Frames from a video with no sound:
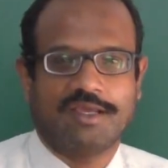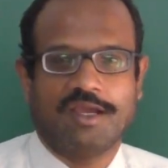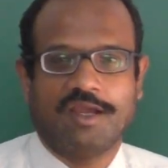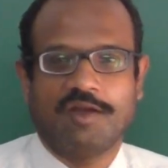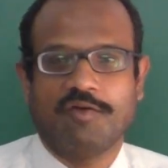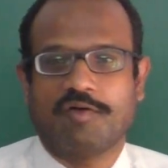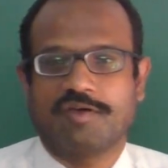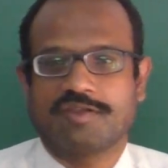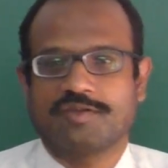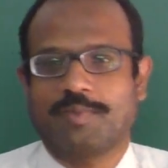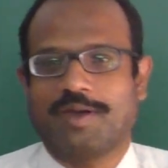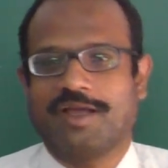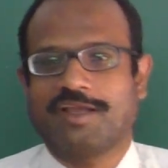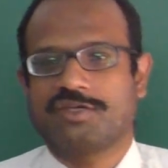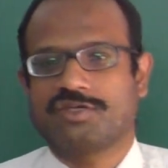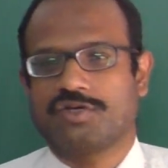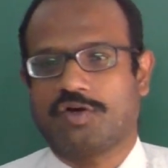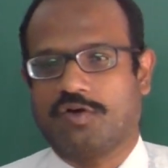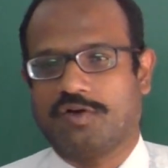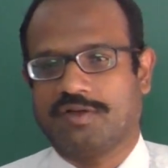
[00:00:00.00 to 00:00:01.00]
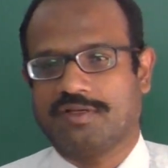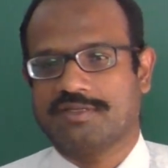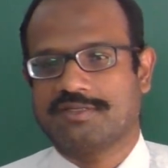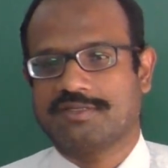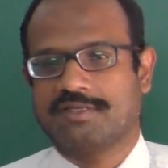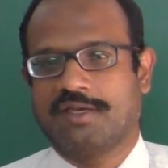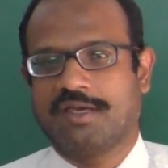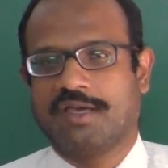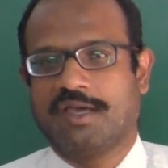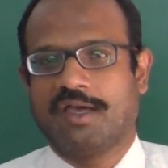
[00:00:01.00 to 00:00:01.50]
It was my
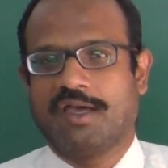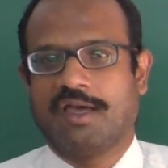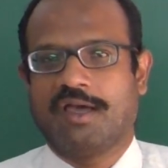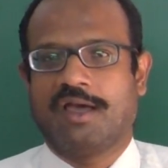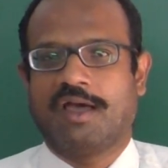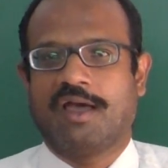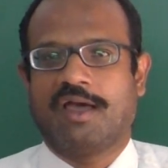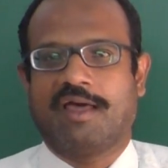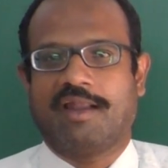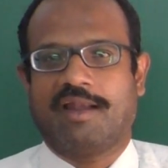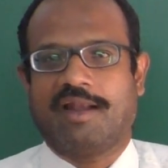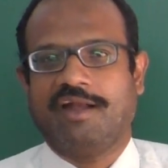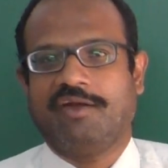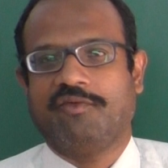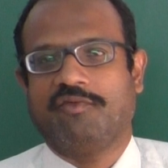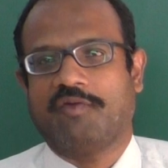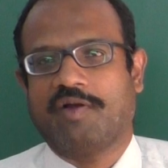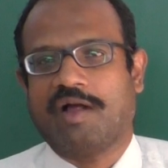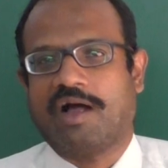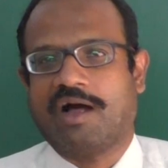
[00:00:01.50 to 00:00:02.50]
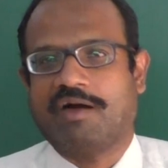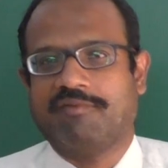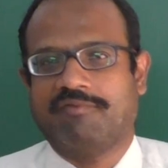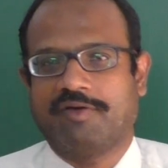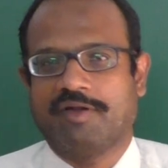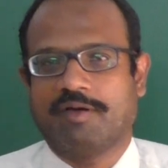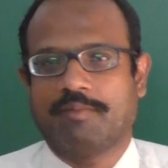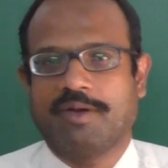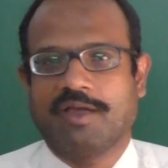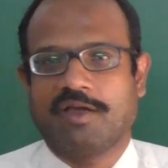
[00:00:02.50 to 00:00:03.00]
choice. Right
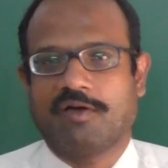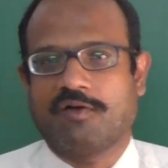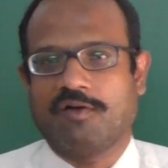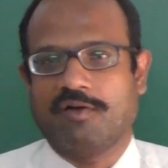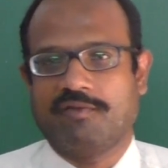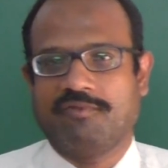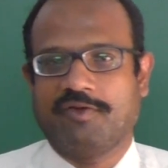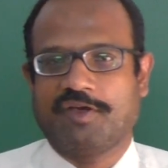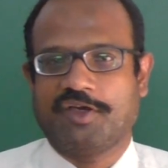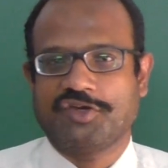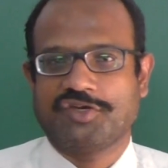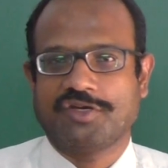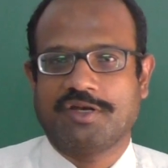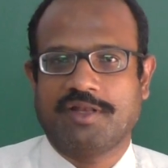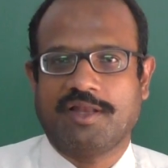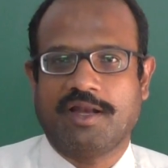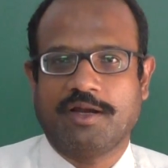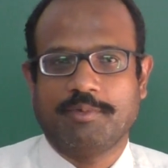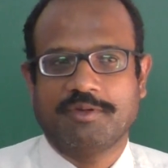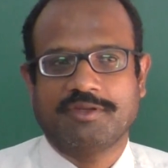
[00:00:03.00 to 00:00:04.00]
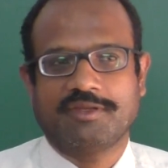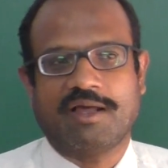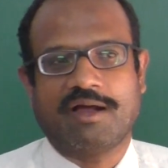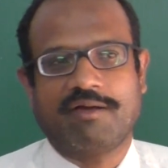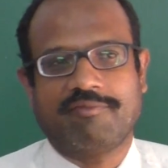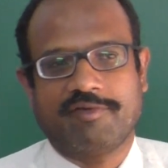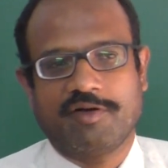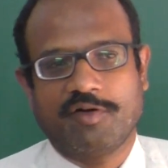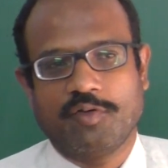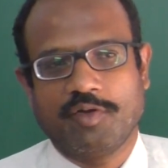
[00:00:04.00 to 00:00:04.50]
after my qualification, that means
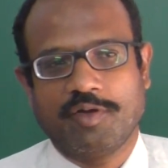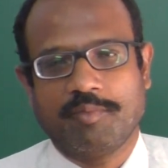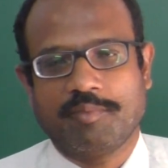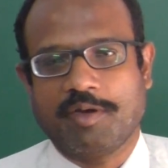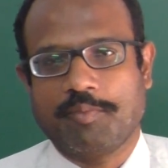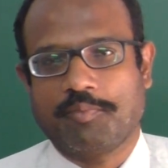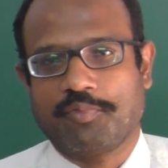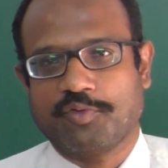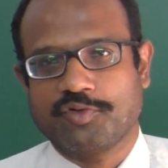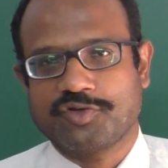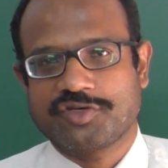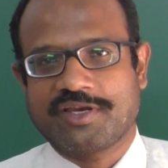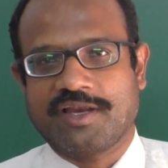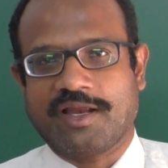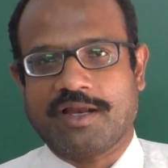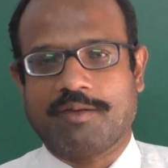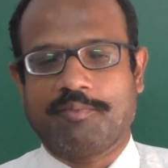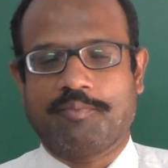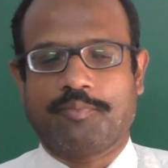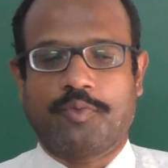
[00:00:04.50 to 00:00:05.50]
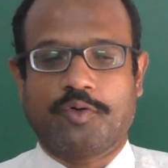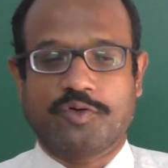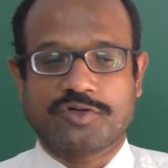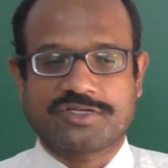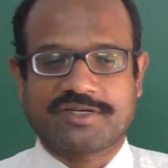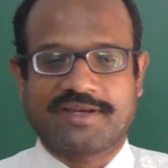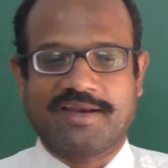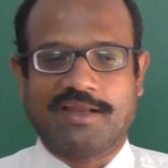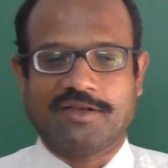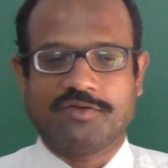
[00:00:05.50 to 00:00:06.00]
after doing my
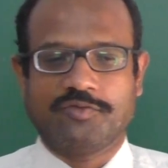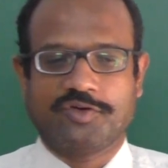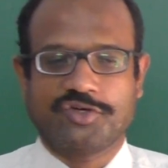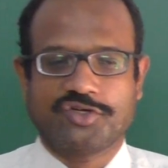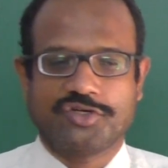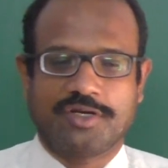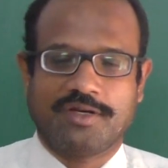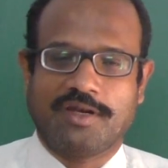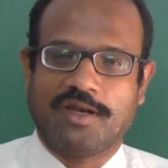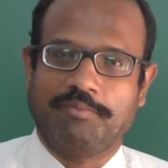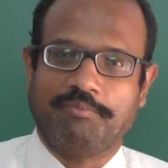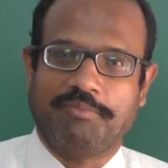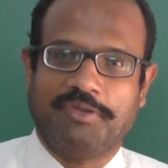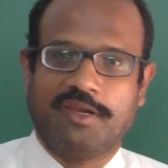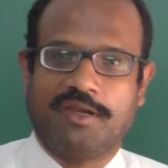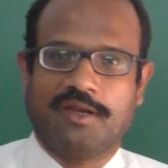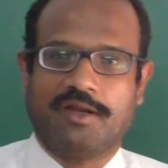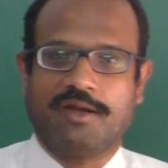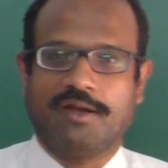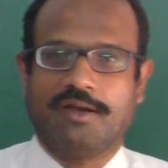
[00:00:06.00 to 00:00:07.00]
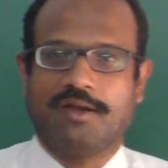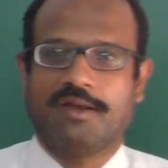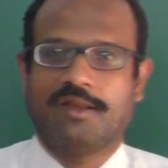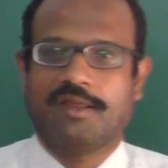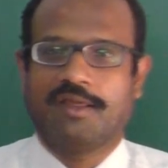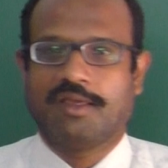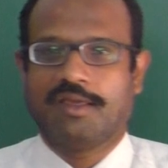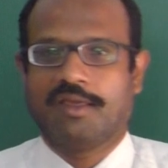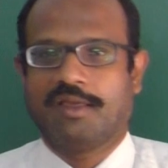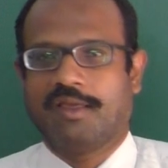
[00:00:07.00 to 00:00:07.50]
post-graduation and B.Ed,
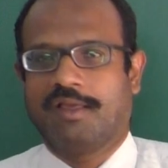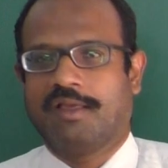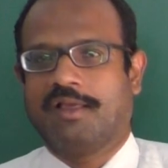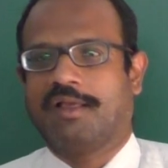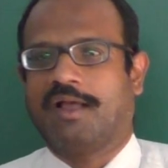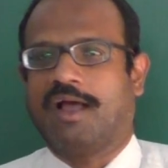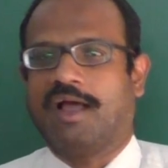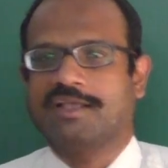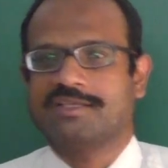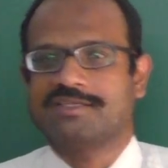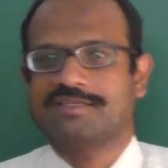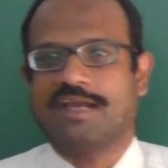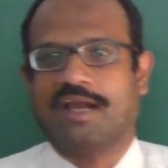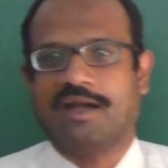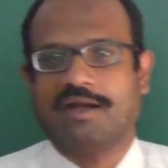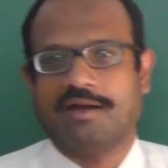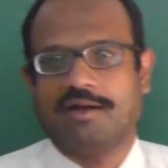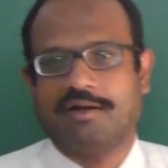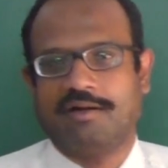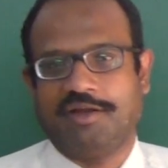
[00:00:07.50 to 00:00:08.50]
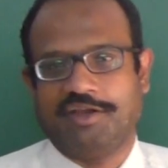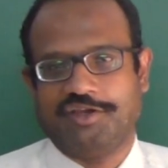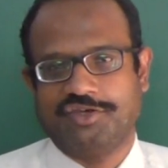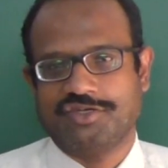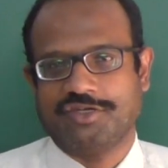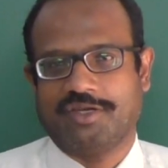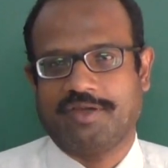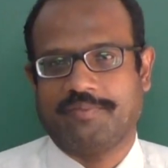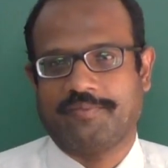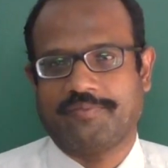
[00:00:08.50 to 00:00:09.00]
I started
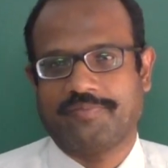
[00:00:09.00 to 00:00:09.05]
teaching.